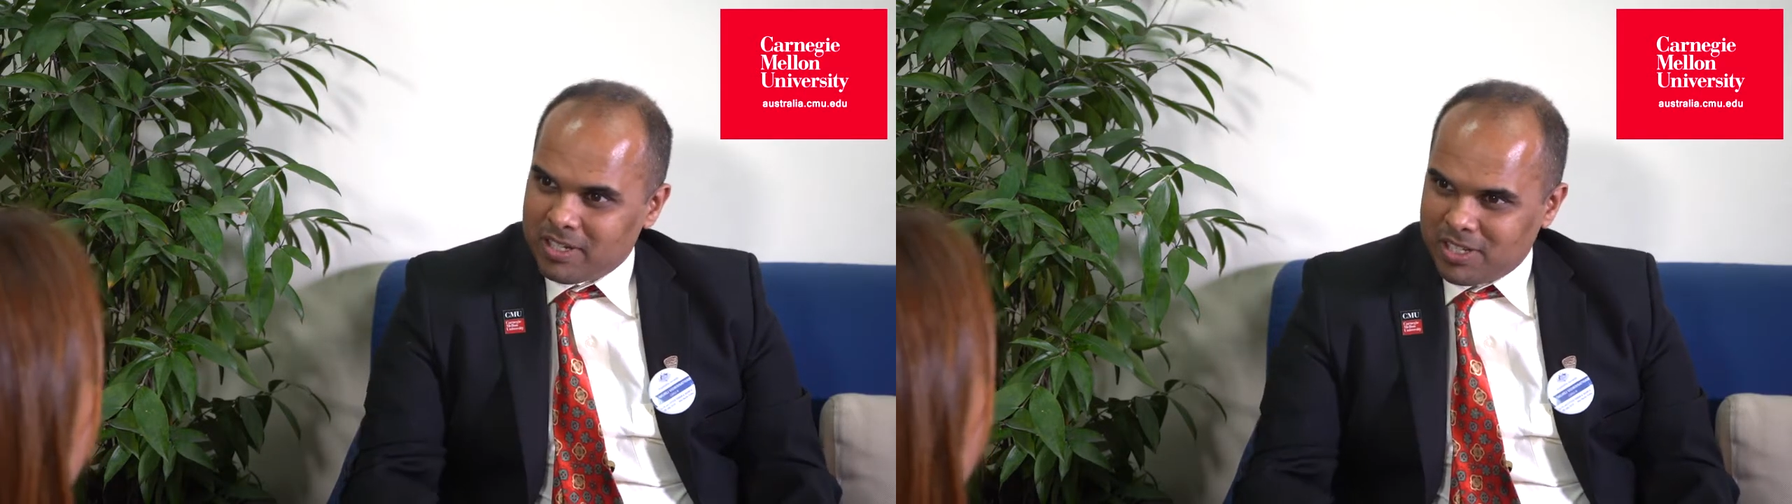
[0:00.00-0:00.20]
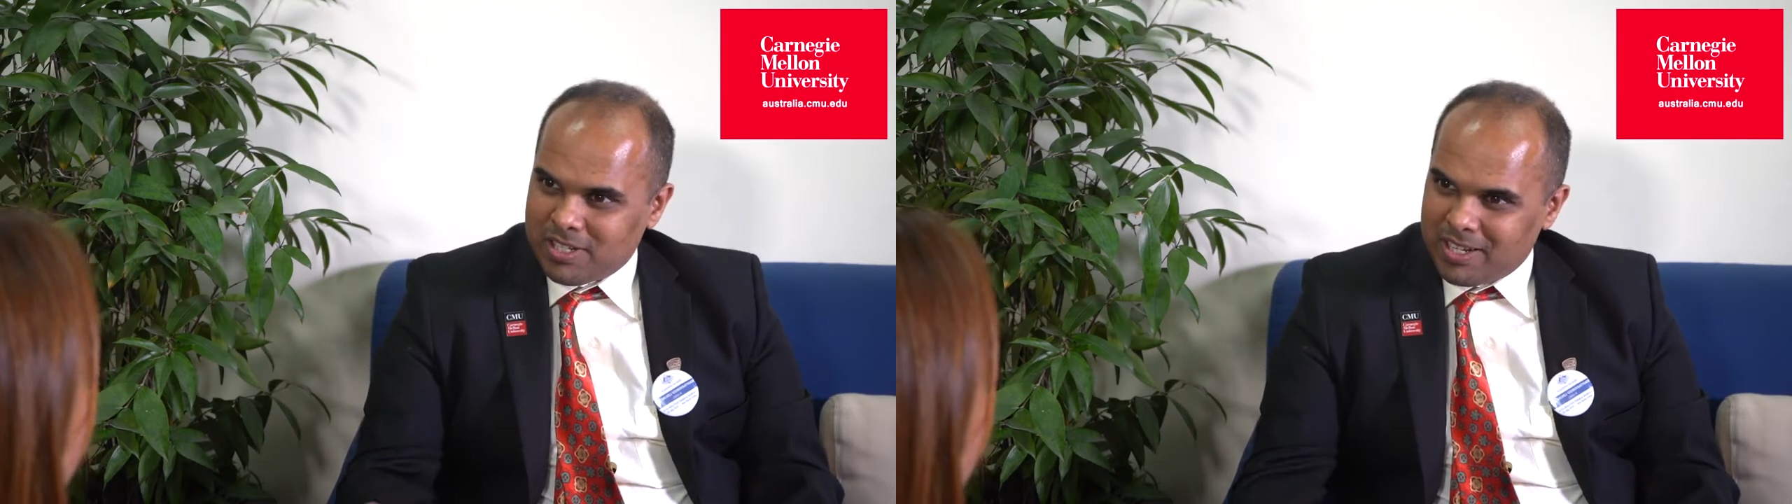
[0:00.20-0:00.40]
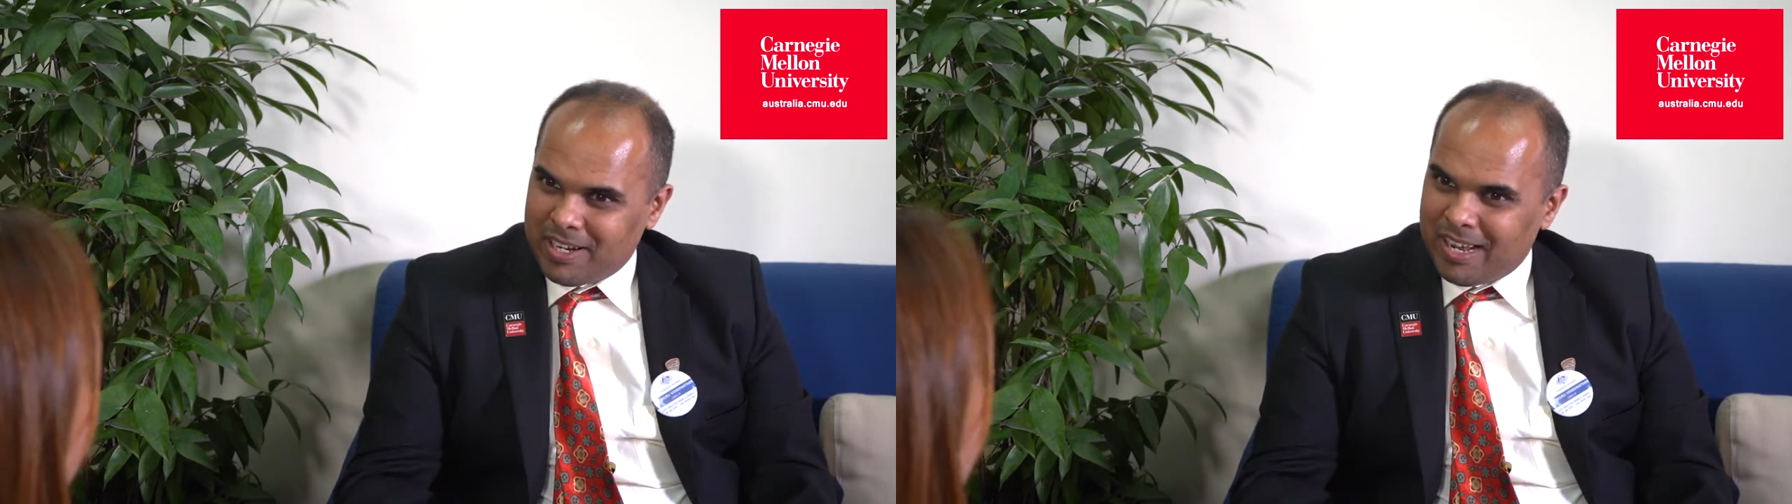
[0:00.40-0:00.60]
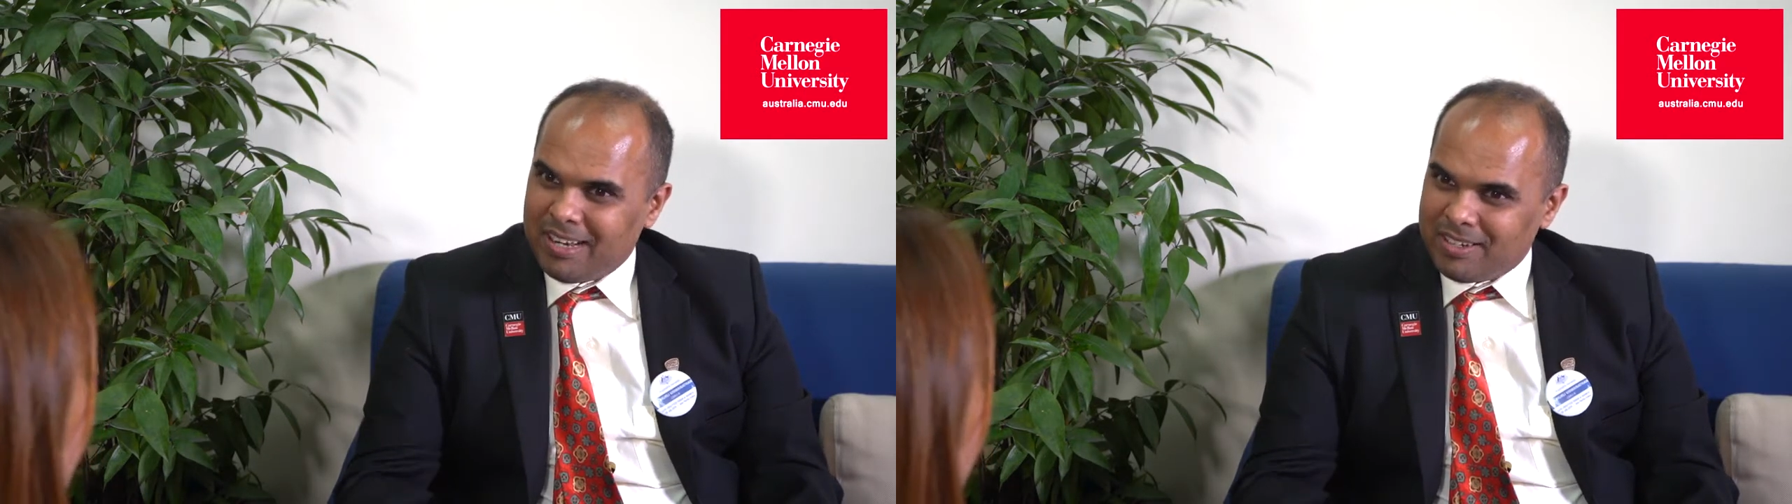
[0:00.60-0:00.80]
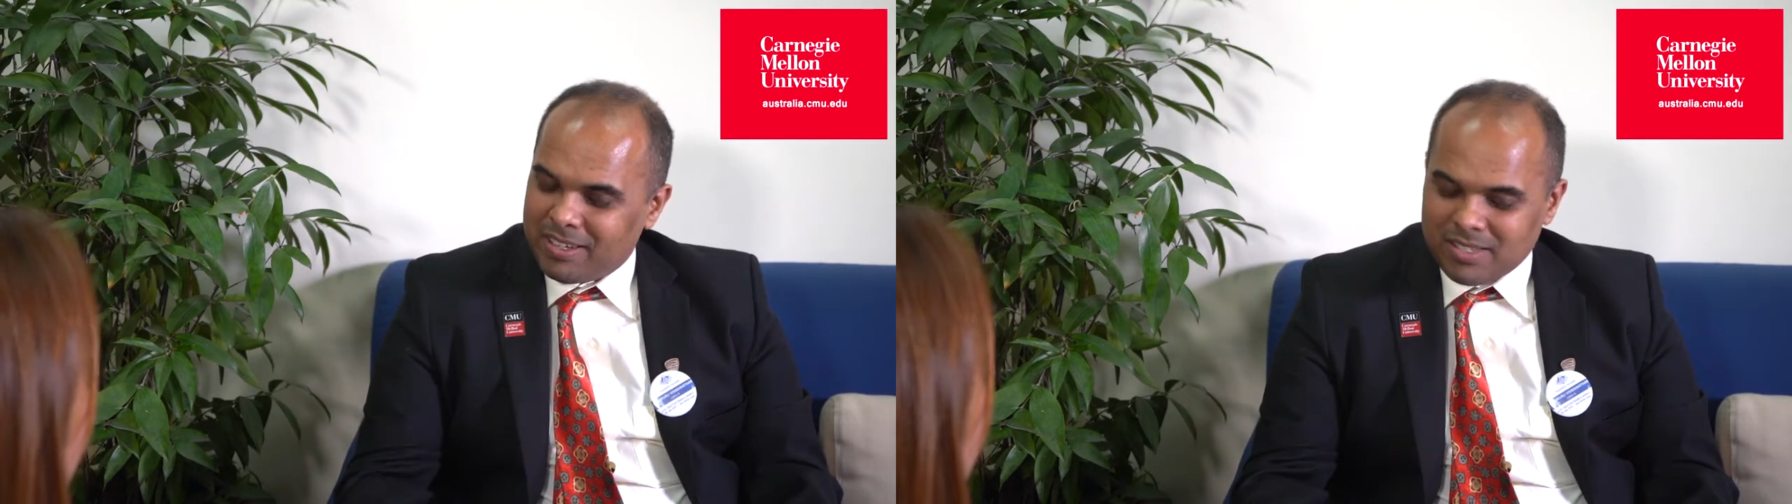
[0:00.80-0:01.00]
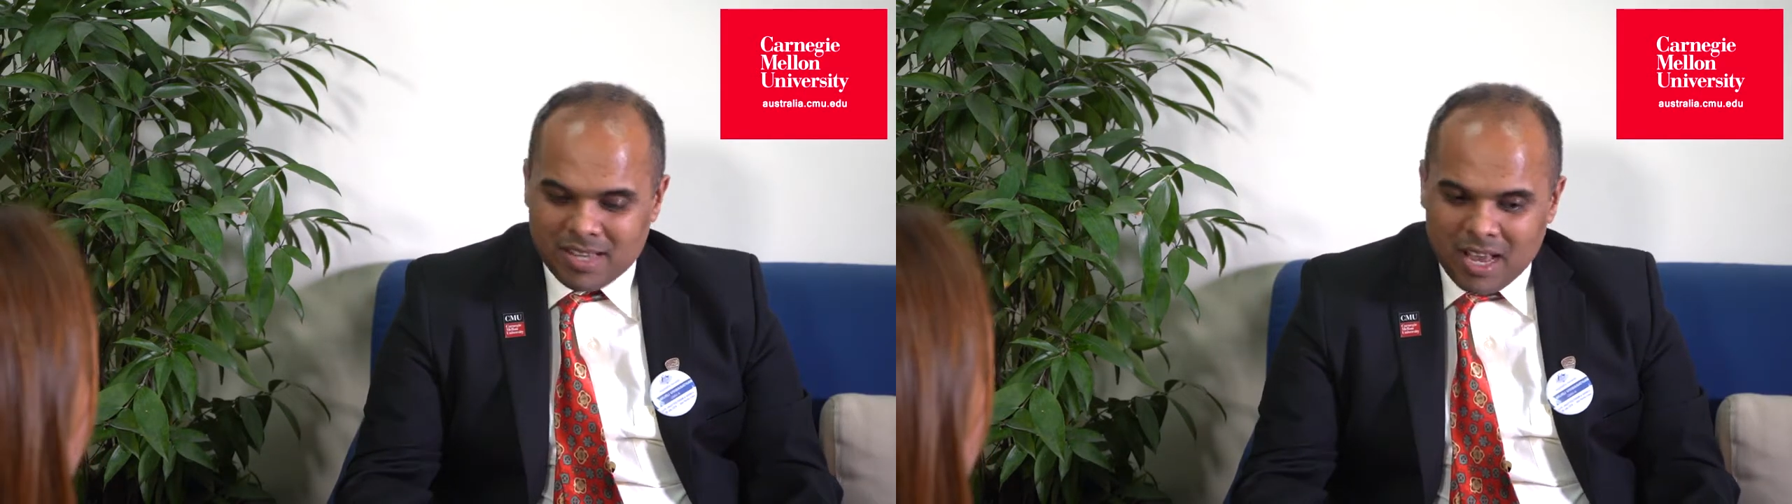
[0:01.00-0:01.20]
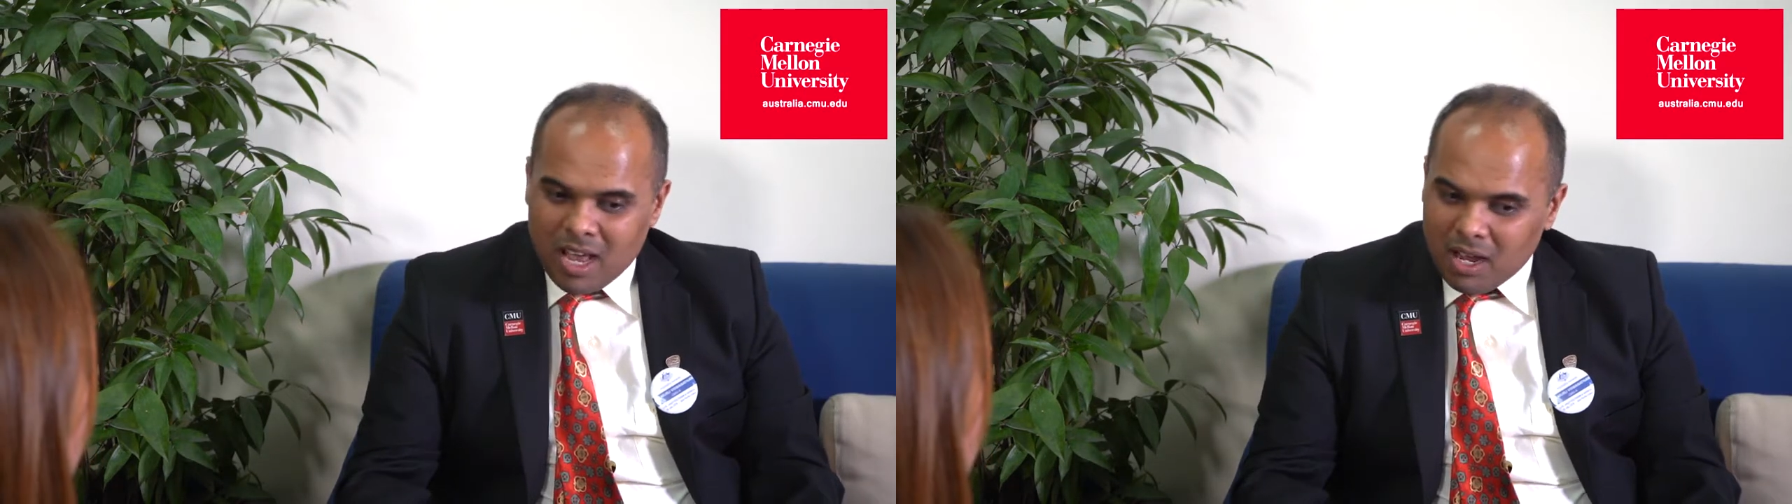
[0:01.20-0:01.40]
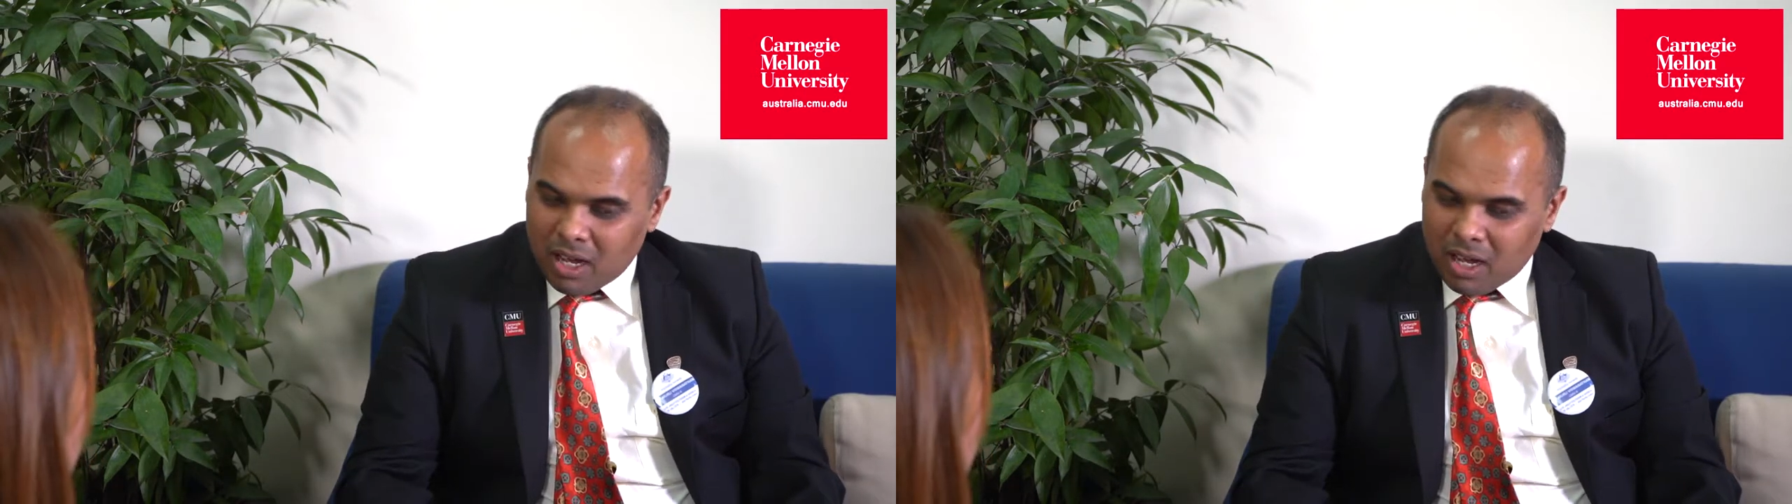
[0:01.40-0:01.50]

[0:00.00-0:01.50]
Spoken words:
intelligence and analytics,